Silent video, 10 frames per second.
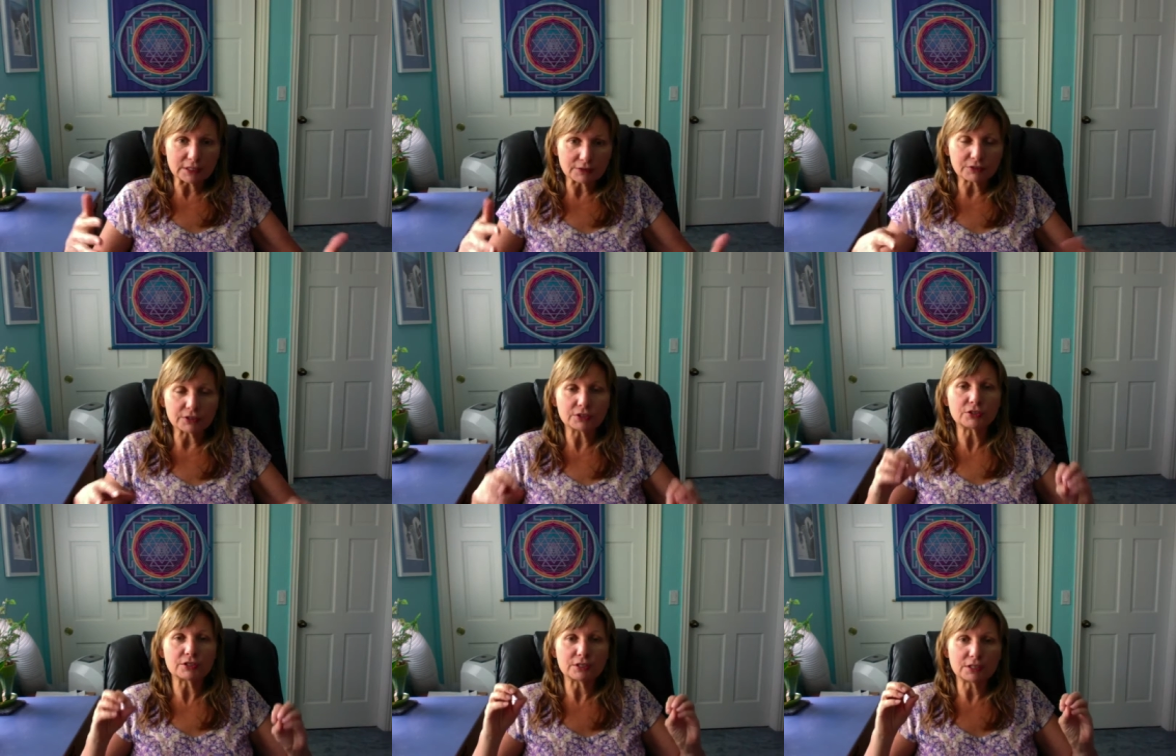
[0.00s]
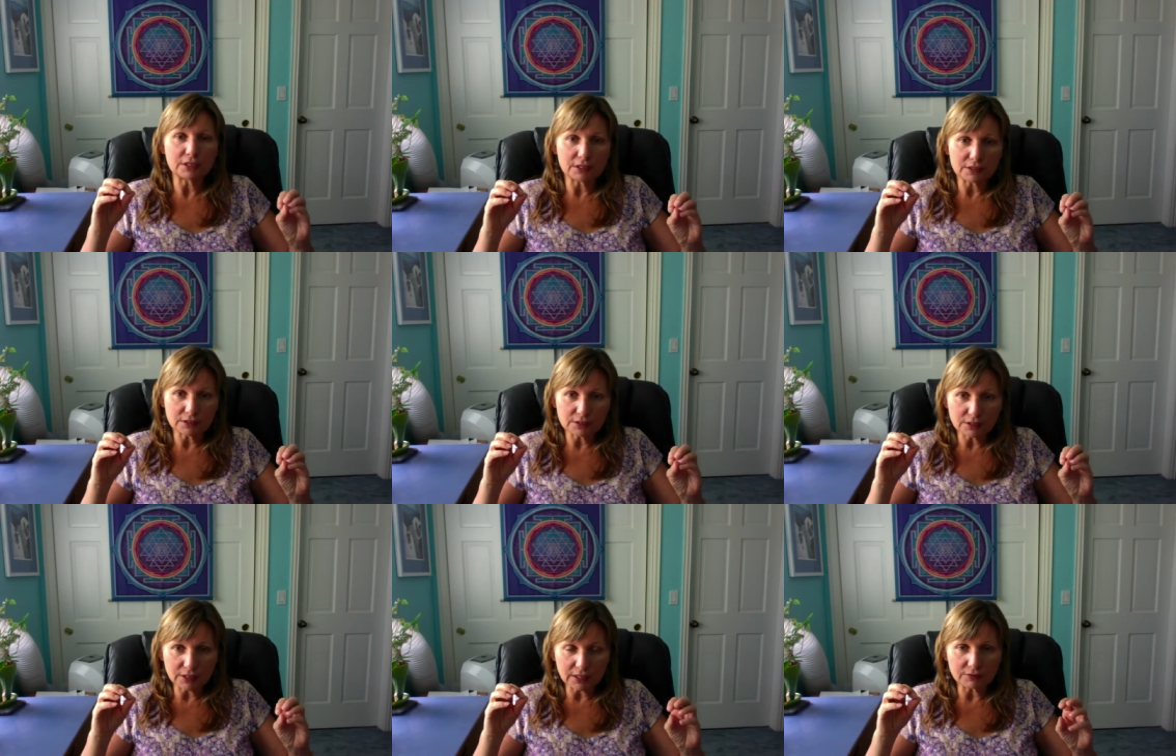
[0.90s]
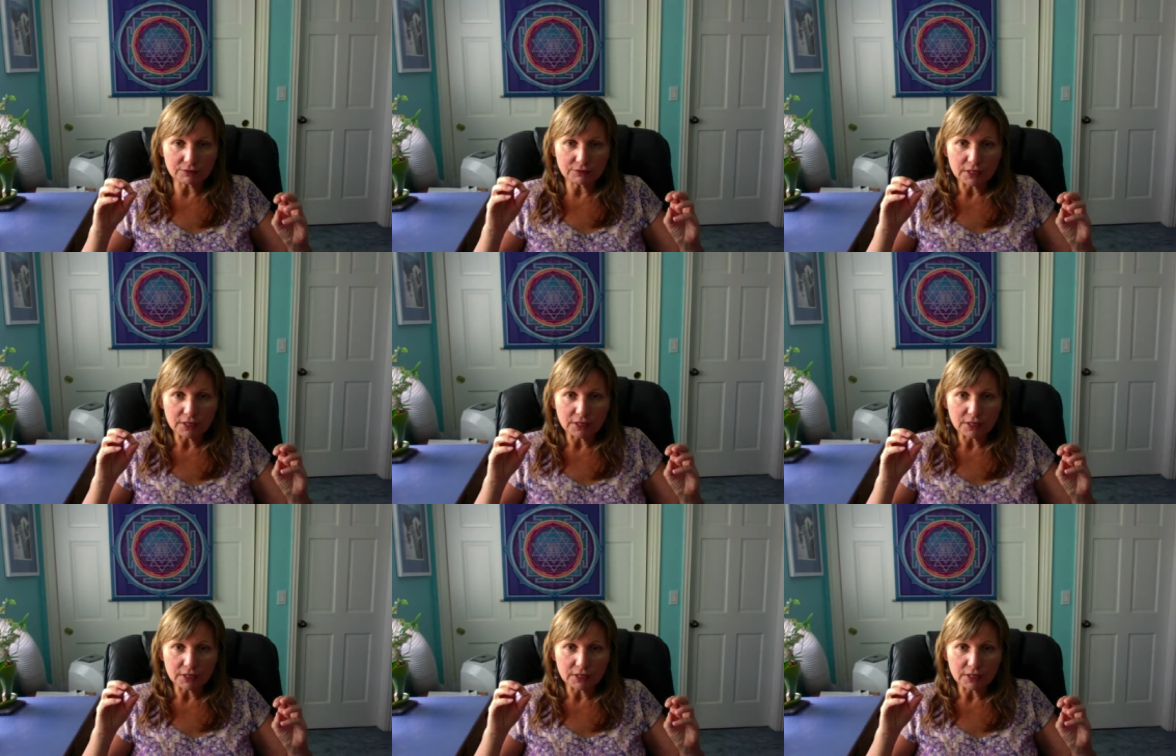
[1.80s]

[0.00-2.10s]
difference just to kind of